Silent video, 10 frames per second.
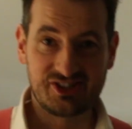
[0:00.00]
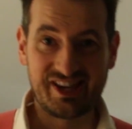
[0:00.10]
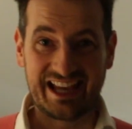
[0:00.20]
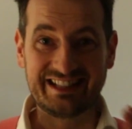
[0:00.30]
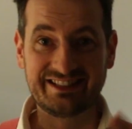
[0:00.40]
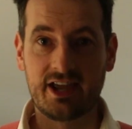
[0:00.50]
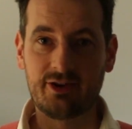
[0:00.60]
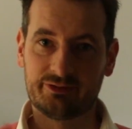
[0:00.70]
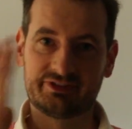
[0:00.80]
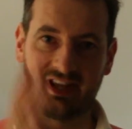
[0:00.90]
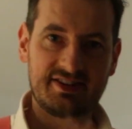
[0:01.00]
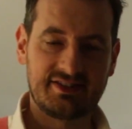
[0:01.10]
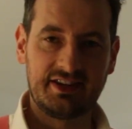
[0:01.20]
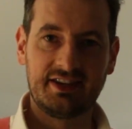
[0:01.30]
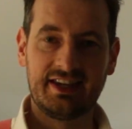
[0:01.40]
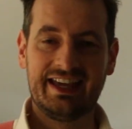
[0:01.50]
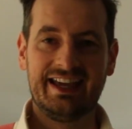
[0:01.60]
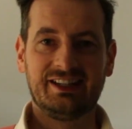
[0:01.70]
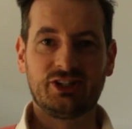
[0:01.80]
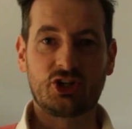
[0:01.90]
second day of testing
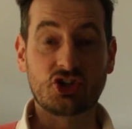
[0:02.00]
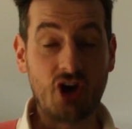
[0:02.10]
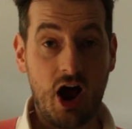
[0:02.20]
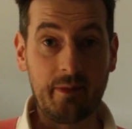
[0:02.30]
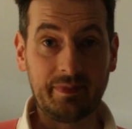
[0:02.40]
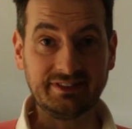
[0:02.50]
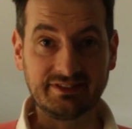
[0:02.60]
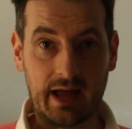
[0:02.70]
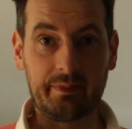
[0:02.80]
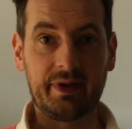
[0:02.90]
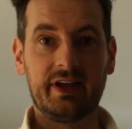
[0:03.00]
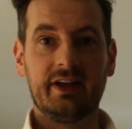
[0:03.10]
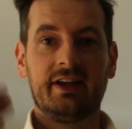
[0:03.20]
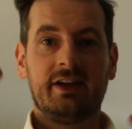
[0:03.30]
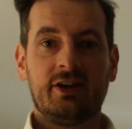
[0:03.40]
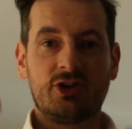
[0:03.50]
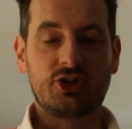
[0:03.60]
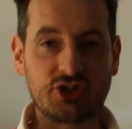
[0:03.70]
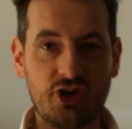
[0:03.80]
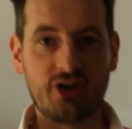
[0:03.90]
the Sharp and Dapper
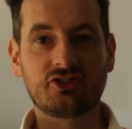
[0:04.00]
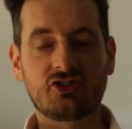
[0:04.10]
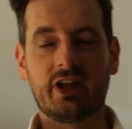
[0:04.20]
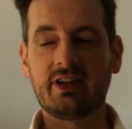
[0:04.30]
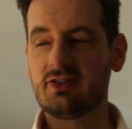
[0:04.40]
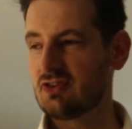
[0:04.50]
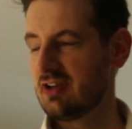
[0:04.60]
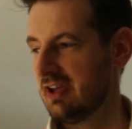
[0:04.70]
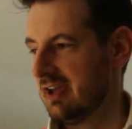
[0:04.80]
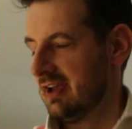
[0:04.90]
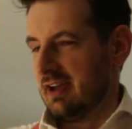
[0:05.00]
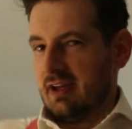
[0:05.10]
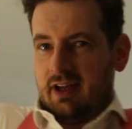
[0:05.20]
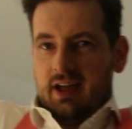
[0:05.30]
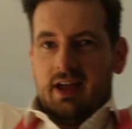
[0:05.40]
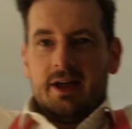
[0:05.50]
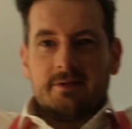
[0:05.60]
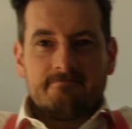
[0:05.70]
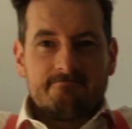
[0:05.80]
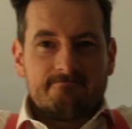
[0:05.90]
shirt stays.
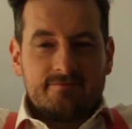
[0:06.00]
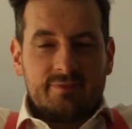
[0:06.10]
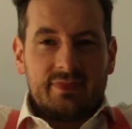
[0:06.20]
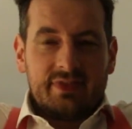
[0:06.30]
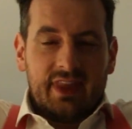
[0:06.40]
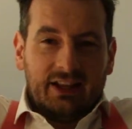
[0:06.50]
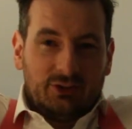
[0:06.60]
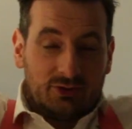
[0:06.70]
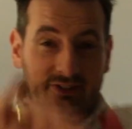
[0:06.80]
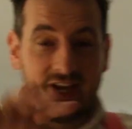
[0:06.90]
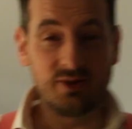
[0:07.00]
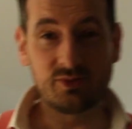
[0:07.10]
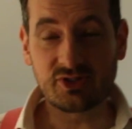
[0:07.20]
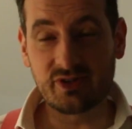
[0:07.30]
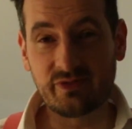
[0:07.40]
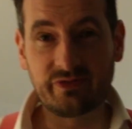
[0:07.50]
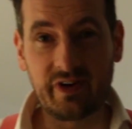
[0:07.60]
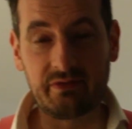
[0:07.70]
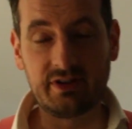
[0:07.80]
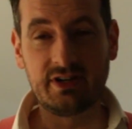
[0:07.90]
And today was a
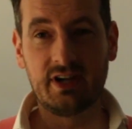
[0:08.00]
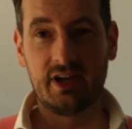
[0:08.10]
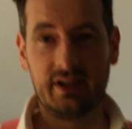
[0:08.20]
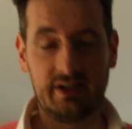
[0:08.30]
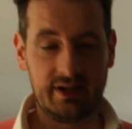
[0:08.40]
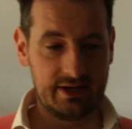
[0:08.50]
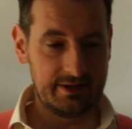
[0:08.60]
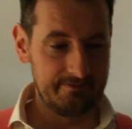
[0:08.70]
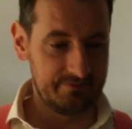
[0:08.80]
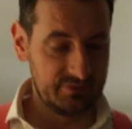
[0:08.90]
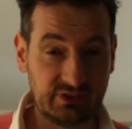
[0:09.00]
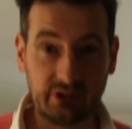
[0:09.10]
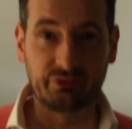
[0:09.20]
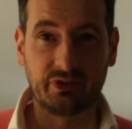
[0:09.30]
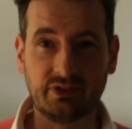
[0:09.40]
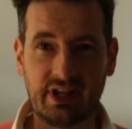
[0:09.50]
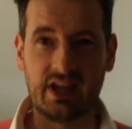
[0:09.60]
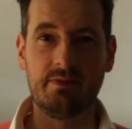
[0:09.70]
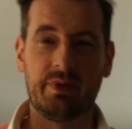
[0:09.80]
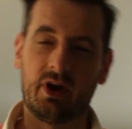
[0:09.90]
very different
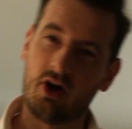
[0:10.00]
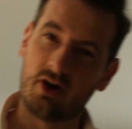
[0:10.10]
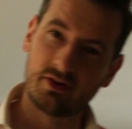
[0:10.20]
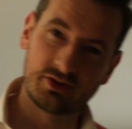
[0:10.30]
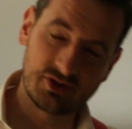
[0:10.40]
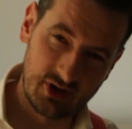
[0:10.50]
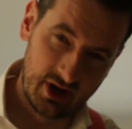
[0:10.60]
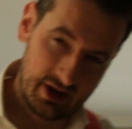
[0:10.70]
day because